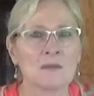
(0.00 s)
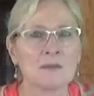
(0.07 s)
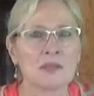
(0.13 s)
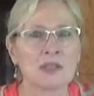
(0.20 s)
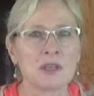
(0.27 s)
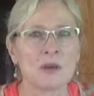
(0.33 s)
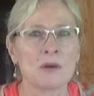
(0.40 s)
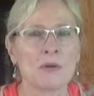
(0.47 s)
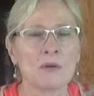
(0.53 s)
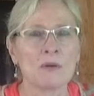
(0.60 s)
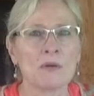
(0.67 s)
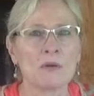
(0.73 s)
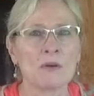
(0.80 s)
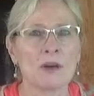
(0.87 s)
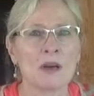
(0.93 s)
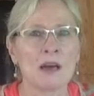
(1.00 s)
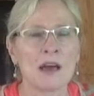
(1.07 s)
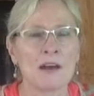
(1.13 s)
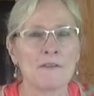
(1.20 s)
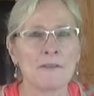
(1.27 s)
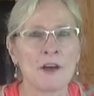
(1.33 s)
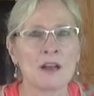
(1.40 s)
so
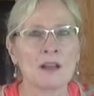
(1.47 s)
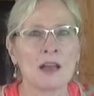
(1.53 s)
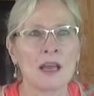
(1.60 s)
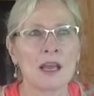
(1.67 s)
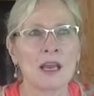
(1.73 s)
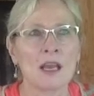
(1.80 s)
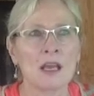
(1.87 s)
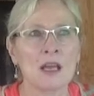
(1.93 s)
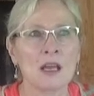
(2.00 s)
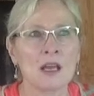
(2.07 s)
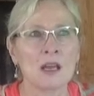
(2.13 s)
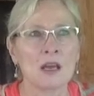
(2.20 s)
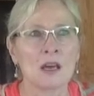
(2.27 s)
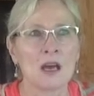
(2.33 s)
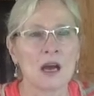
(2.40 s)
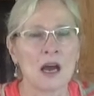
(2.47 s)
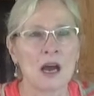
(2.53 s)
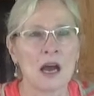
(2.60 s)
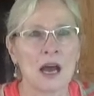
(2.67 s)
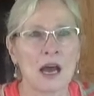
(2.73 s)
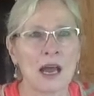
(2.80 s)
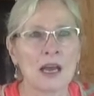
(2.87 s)
I felt like
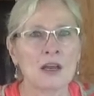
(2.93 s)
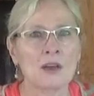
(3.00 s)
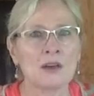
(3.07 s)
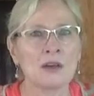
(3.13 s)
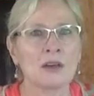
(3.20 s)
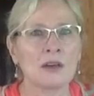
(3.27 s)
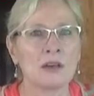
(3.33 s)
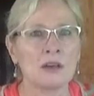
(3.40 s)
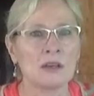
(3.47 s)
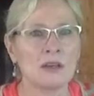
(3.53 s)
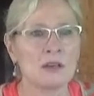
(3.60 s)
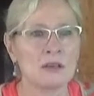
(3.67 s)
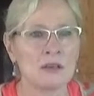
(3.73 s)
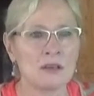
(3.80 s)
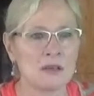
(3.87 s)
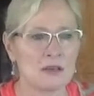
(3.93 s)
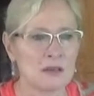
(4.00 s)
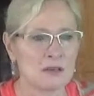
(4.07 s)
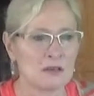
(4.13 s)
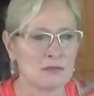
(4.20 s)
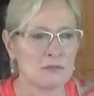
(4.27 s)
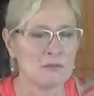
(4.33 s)
I could
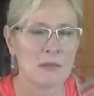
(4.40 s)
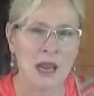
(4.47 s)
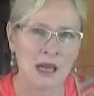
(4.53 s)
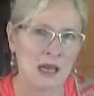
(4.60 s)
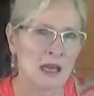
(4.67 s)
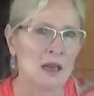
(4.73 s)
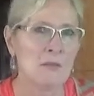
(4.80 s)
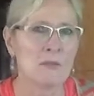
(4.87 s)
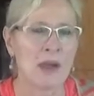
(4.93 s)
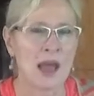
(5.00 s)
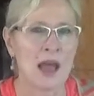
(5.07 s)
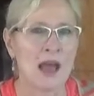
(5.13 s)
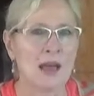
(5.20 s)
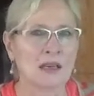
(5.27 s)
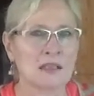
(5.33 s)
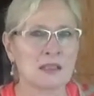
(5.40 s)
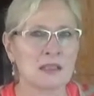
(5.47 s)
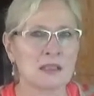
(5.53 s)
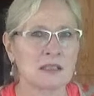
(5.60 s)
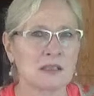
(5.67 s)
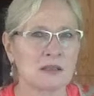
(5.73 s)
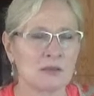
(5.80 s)
make an impact